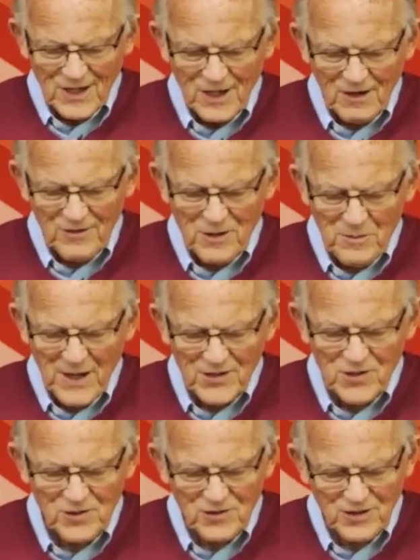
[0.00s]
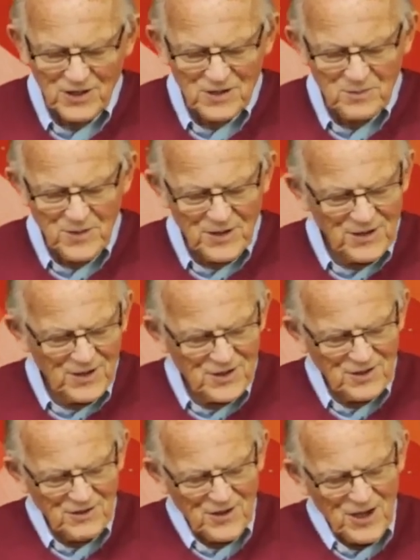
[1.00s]
of the magical
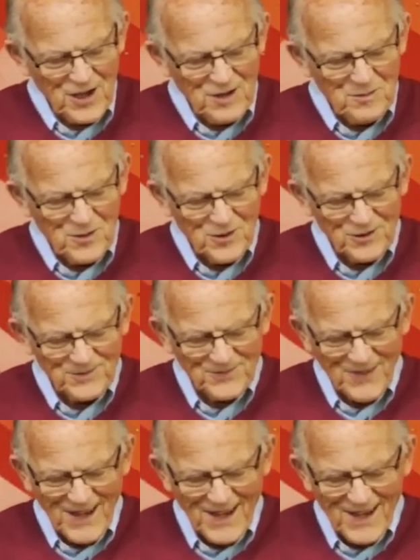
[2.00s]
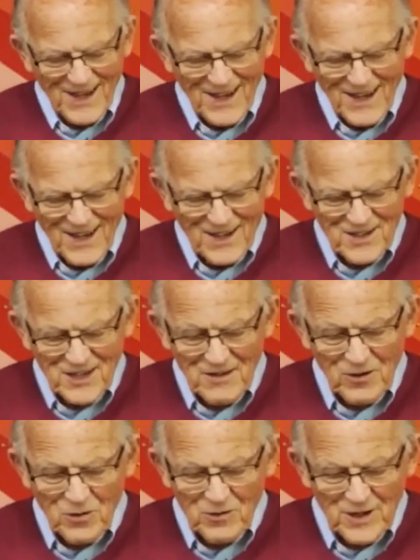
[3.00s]
experience of the honeymoon, as they've
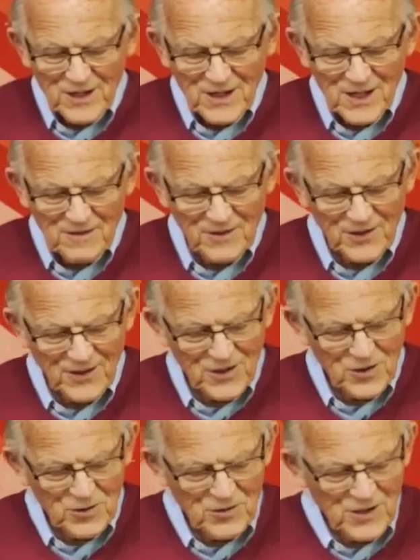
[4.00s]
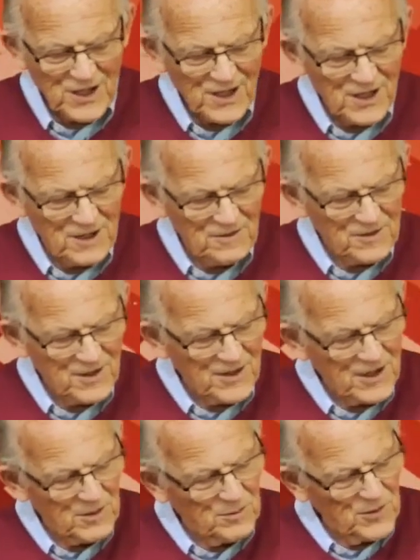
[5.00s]
already given the unique gift of
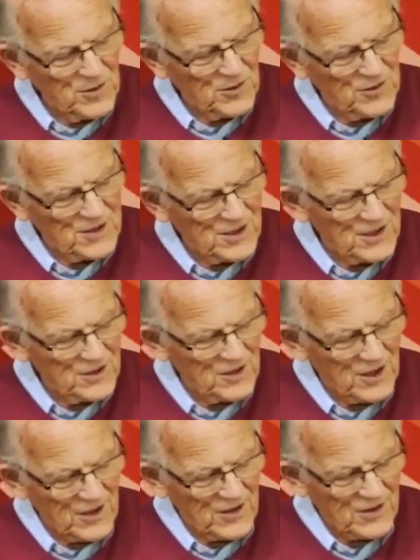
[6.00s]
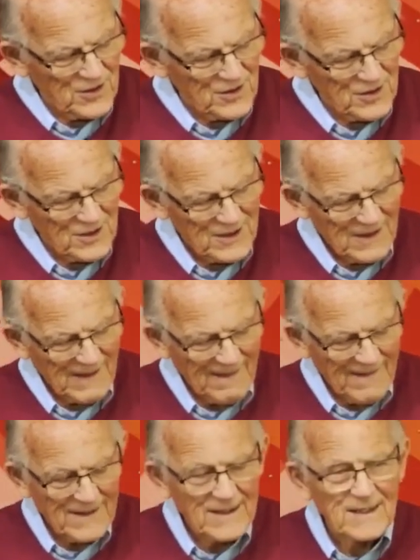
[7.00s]
their purity to others.
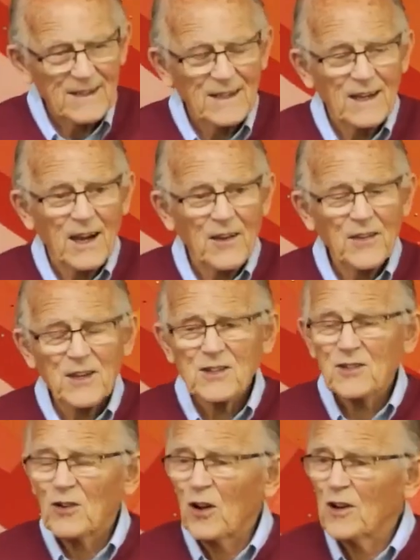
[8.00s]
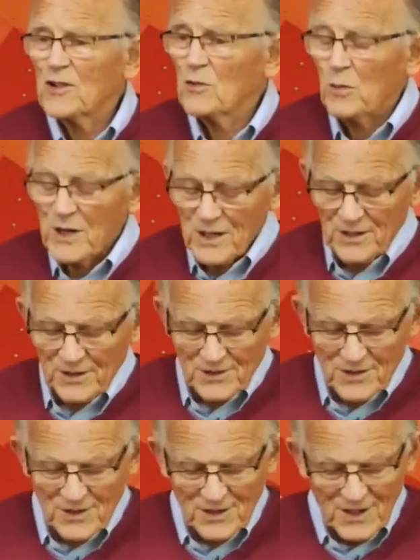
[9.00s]
And this knowledge
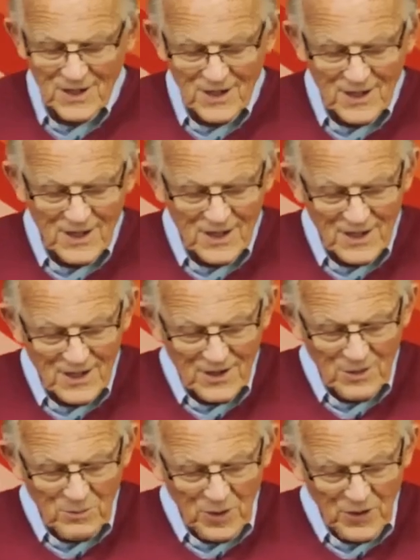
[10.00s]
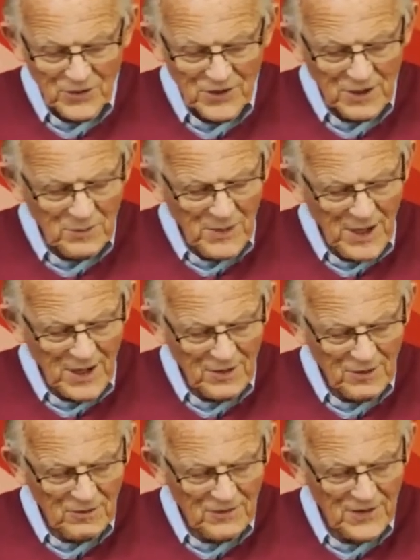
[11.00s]
weakens the bonding power
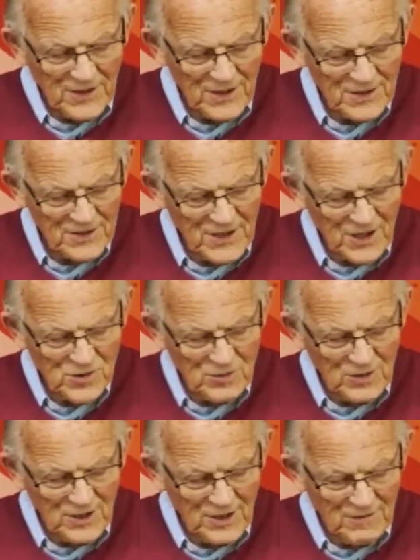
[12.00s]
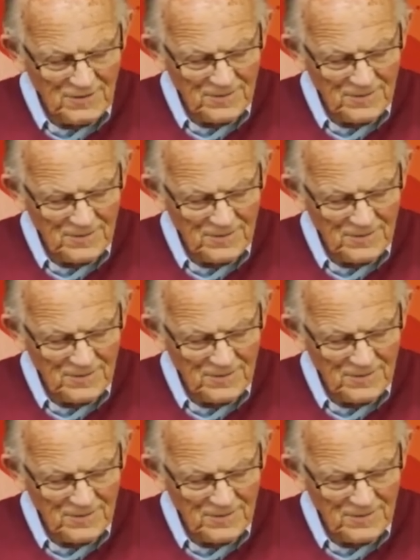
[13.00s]
of their sexual love.